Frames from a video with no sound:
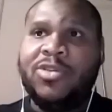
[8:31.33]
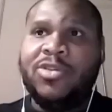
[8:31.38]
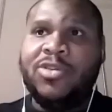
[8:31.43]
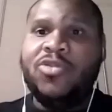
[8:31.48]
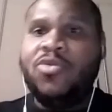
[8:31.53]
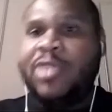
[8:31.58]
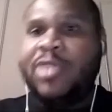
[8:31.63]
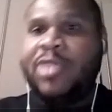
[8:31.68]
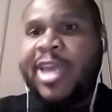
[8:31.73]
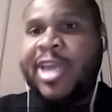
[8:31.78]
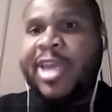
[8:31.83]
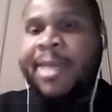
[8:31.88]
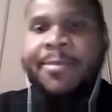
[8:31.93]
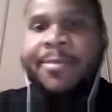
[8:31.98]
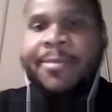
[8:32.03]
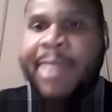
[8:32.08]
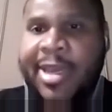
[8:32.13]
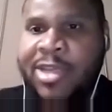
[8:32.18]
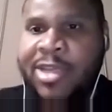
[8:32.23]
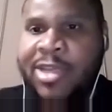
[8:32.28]
you can't
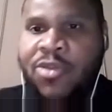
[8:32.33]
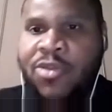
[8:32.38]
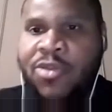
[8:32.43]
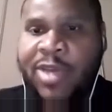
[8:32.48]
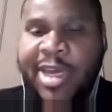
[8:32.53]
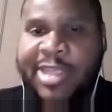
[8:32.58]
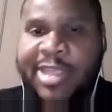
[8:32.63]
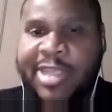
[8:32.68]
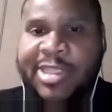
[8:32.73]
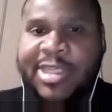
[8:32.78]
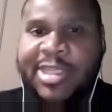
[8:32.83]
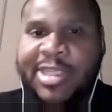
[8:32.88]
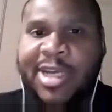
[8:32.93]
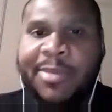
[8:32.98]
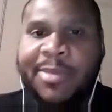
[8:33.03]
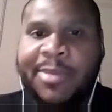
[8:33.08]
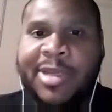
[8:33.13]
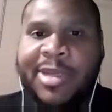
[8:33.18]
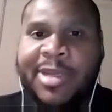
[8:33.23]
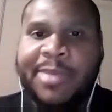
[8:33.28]
make you can't just
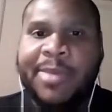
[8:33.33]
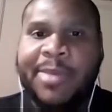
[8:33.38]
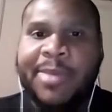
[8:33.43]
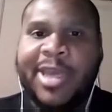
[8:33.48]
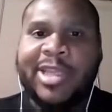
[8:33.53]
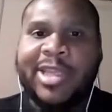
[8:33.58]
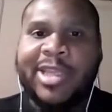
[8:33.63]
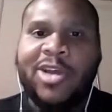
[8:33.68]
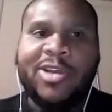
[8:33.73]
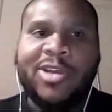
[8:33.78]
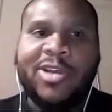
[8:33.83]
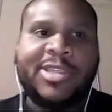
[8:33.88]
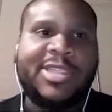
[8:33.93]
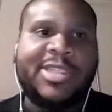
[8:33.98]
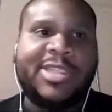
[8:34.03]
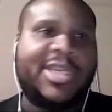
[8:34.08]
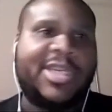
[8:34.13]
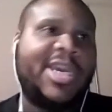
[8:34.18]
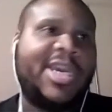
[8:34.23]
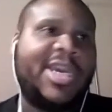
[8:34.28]
come in and make laws and
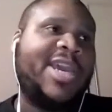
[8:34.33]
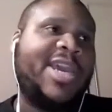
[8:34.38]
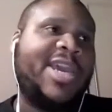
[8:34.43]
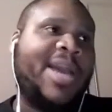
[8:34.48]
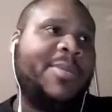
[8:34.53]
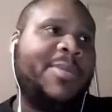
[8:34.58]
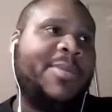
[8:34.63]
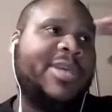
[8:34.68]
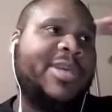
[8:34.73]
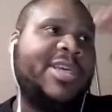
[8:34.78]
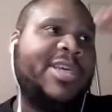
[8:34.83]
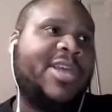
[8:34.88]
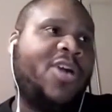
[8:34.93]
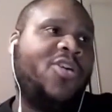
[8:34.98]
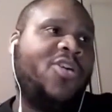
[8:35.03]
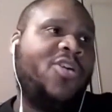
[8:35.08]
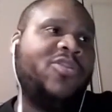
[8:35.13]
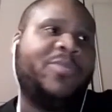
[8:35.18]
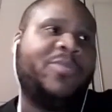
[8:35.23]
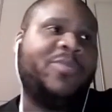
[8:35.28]
say, hey, I'm gonna get
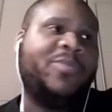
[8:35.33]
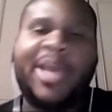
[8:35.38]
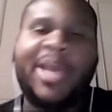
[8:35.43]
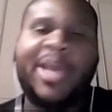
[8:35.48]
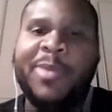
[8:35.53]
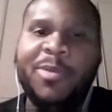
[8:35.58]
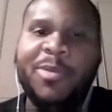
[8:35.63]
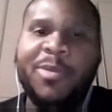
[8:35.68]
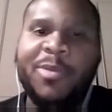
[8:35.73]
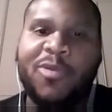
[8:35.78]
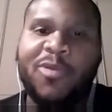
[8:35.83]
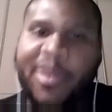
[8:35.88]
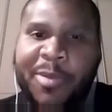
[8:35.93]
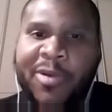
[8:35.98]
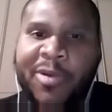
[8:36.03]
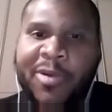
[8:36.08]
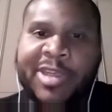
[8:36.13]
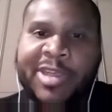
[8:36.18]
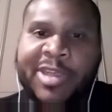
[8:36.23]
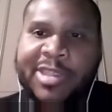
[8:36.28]
all the black people
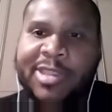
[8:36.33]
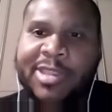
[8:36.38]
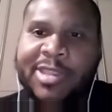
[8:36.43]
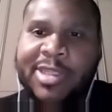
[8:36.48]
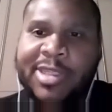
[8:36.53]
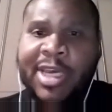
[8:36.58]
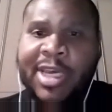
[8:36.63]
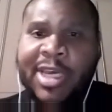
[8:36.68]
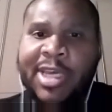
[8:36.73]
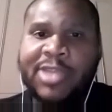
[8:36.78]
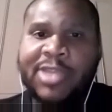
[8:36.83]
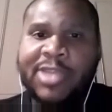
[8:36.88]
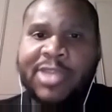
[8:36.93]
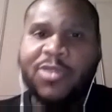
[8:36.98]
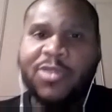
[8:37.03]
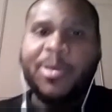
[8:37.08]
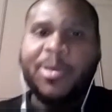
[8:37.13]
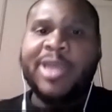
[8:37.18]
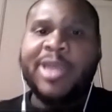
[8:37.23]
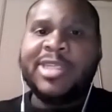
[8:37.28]
reparations. So
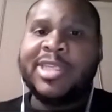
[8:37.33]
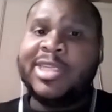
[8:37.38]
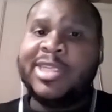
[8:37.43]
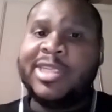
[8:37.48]
basically,